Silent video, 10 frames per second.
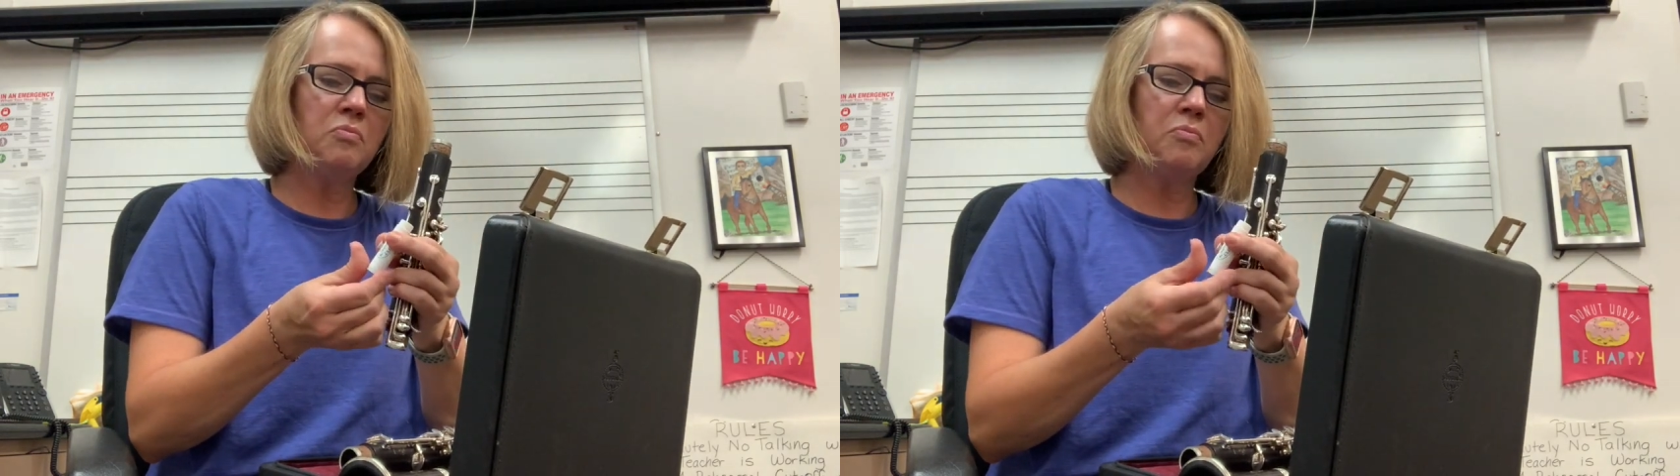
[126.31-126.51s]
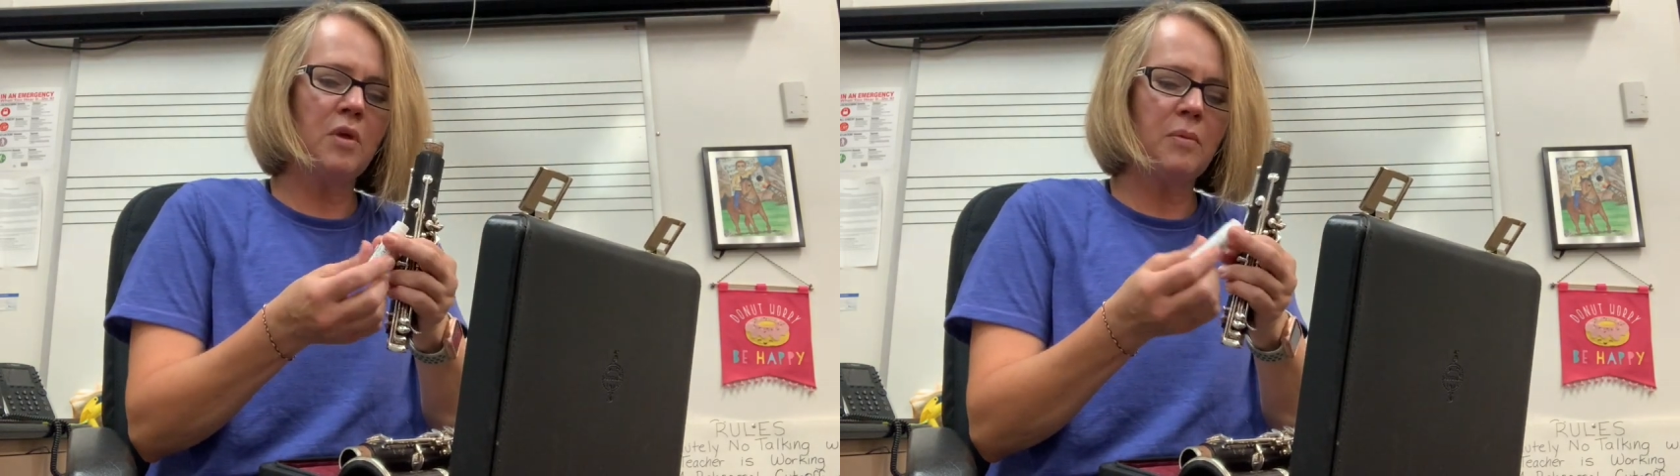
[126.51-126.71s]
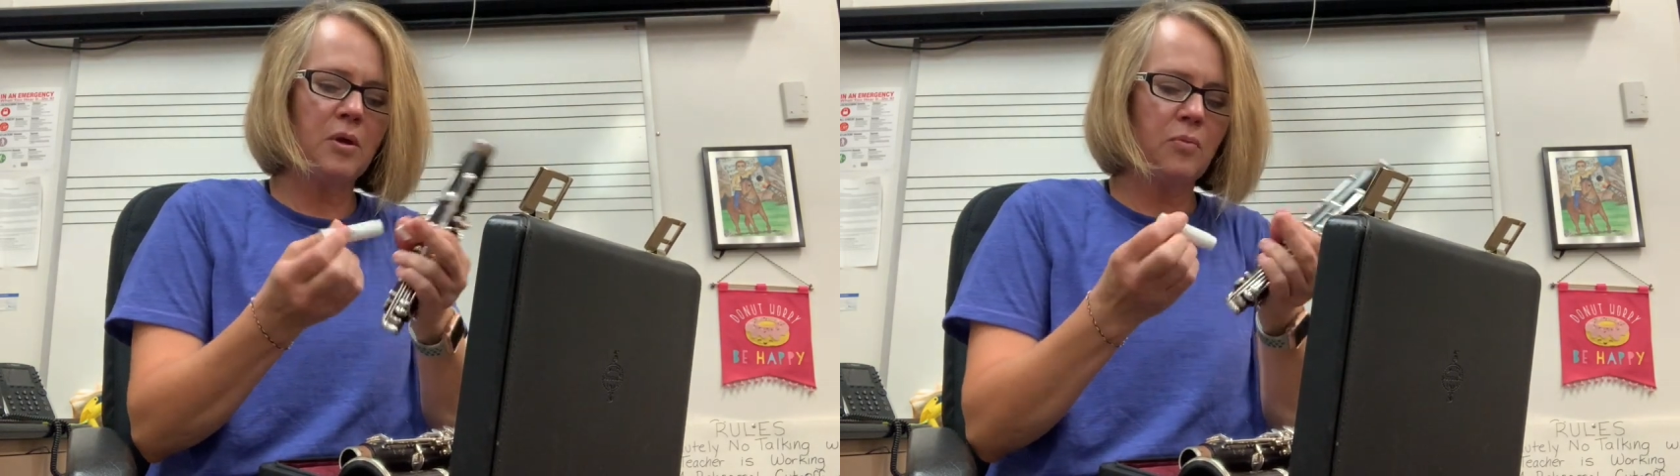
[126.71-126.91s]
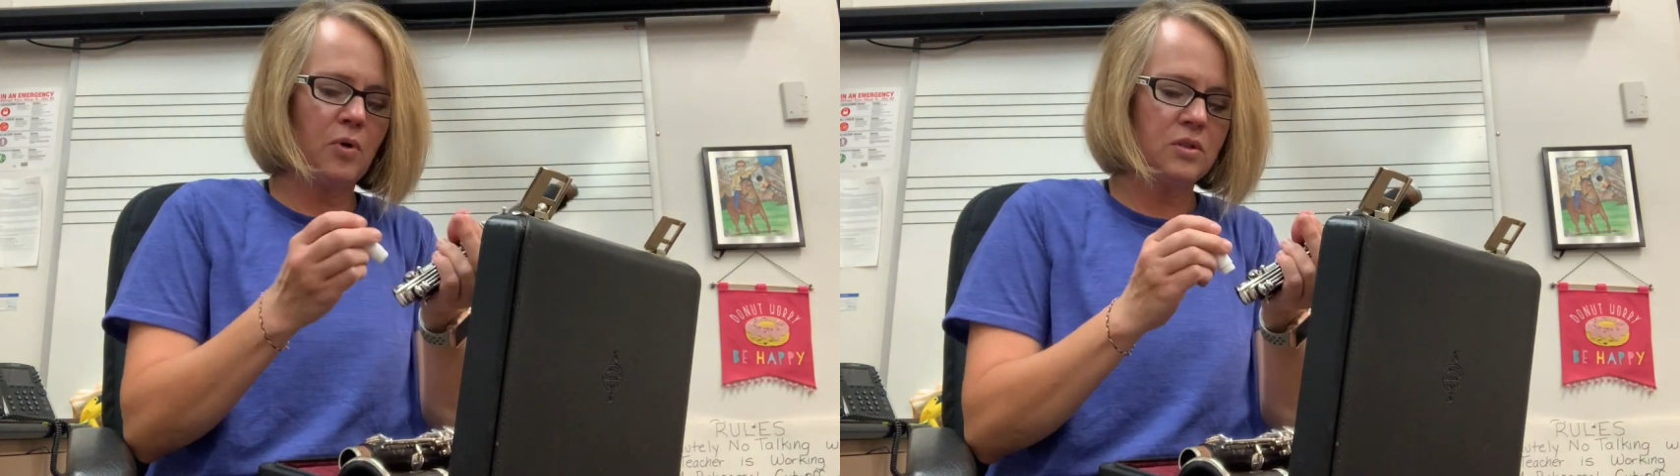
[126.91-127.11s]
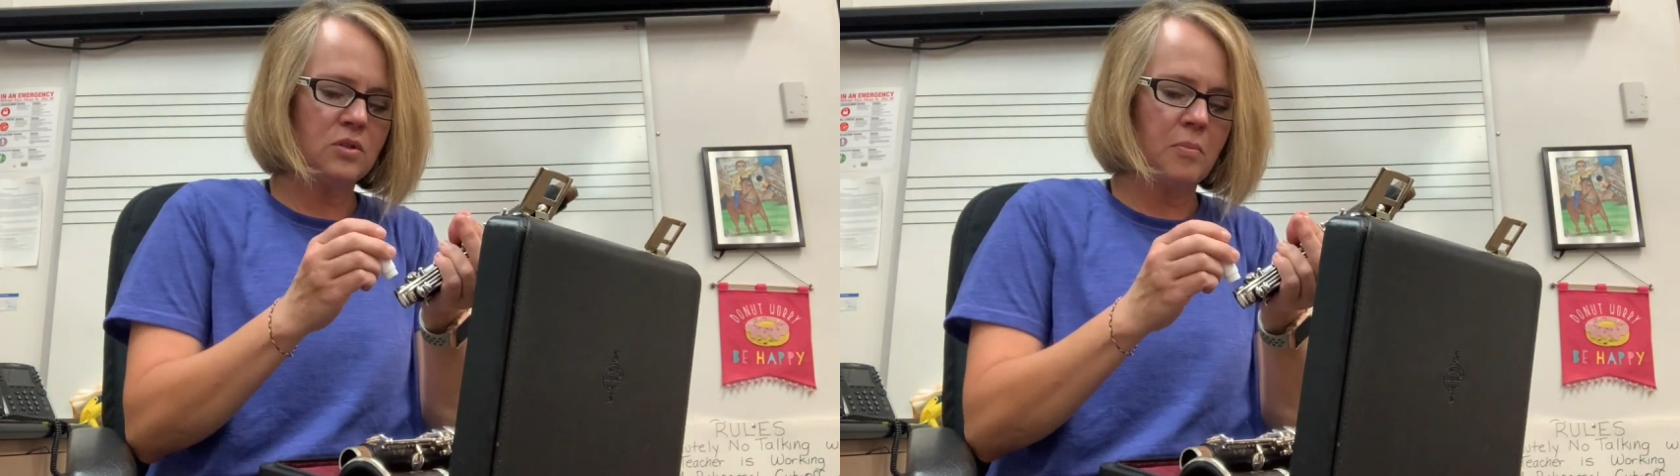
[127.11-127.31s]
maybe
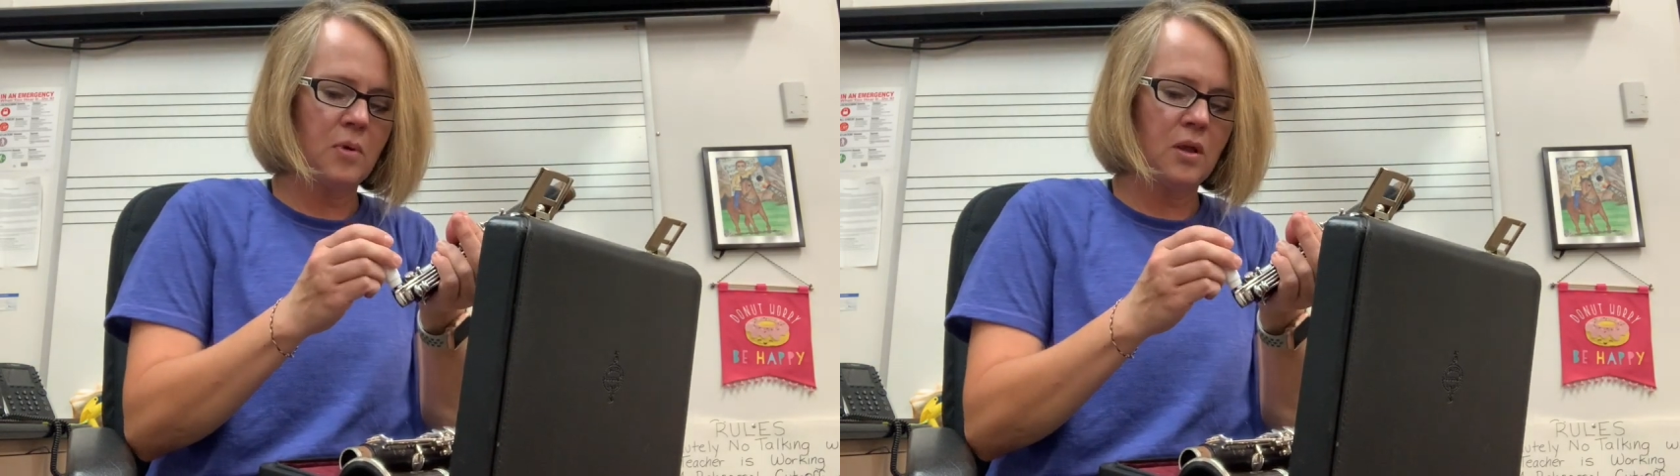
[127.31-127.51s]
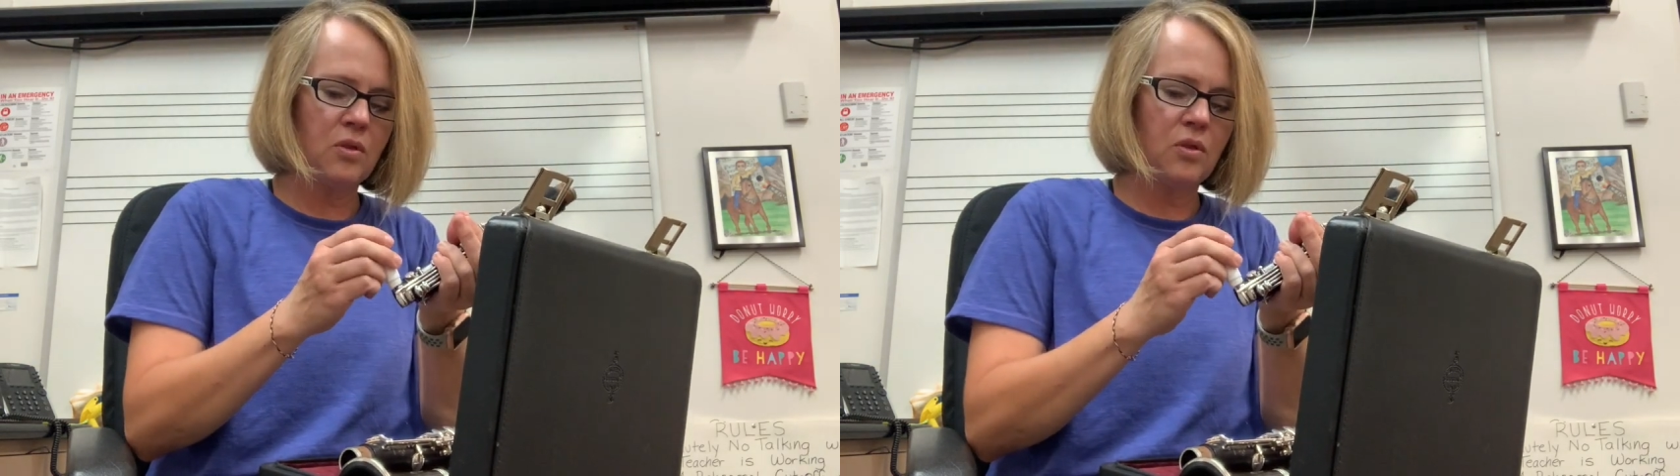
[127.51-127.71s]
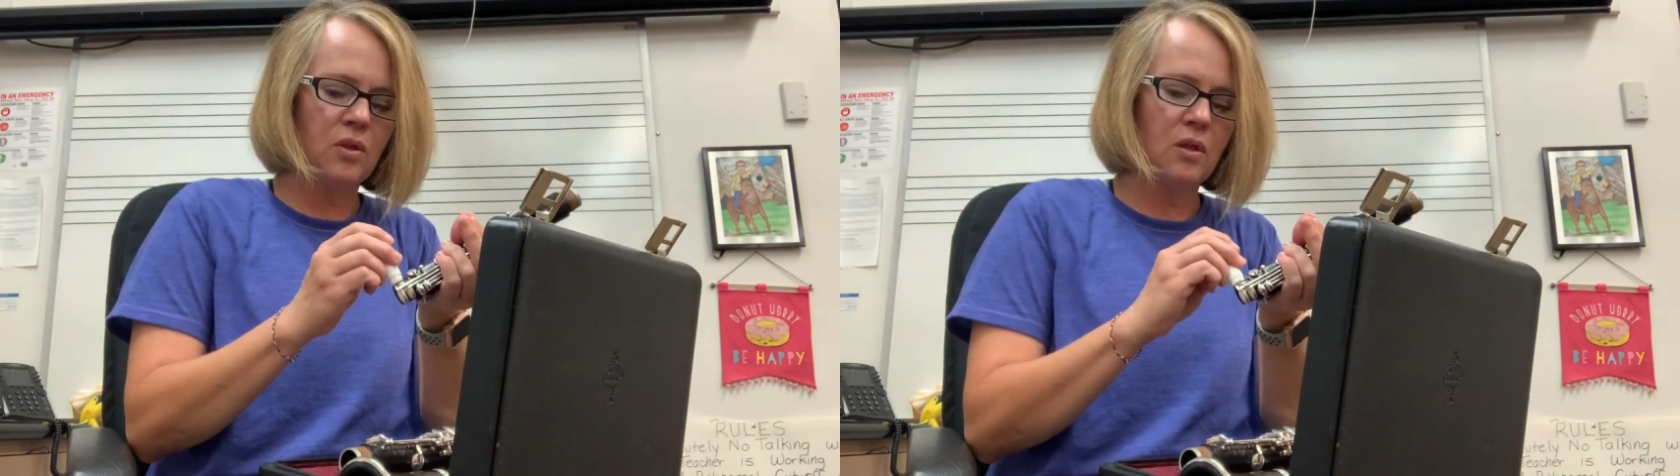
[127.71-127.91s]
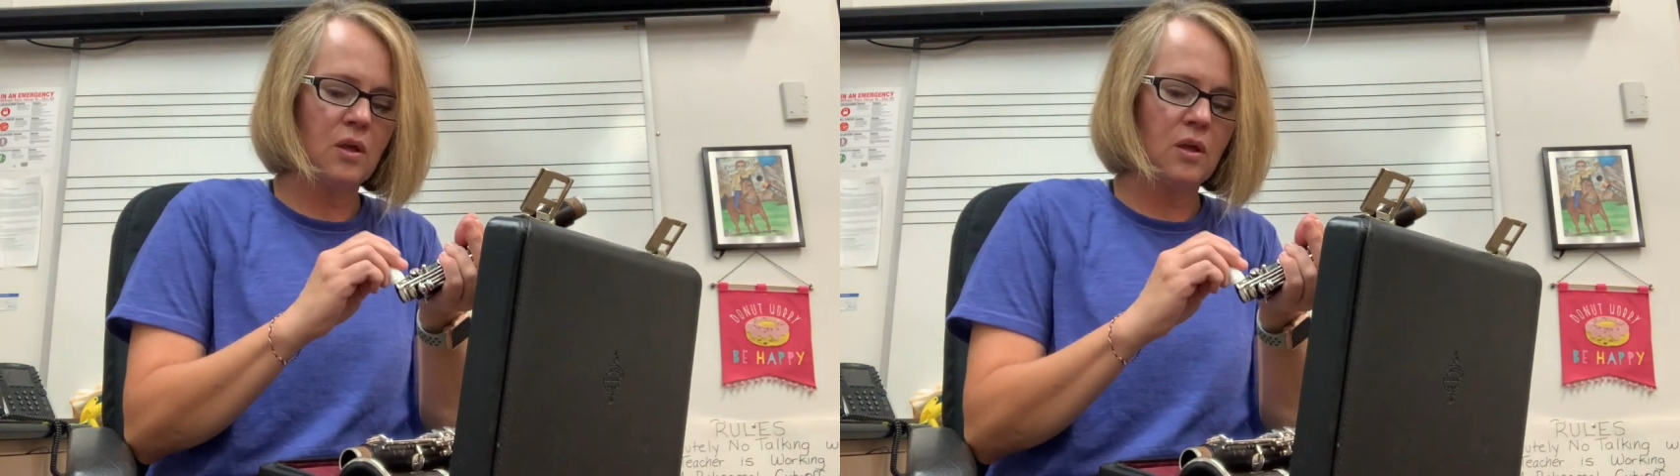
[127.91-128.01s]
once a month.